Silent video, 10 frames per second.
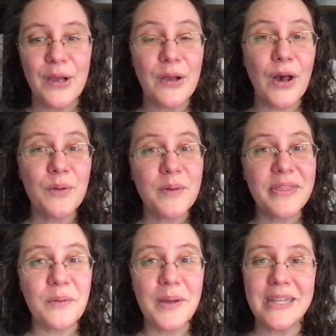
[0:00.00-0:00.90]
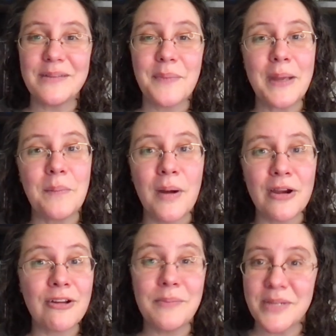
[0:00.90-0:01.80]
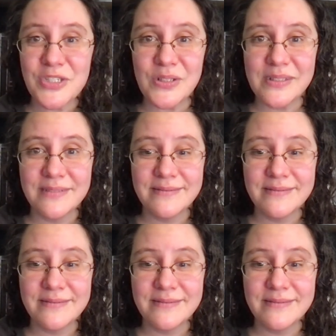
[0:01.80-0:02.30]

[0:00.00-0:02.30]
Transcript: Gone with the Wind by Margaret Mitchell,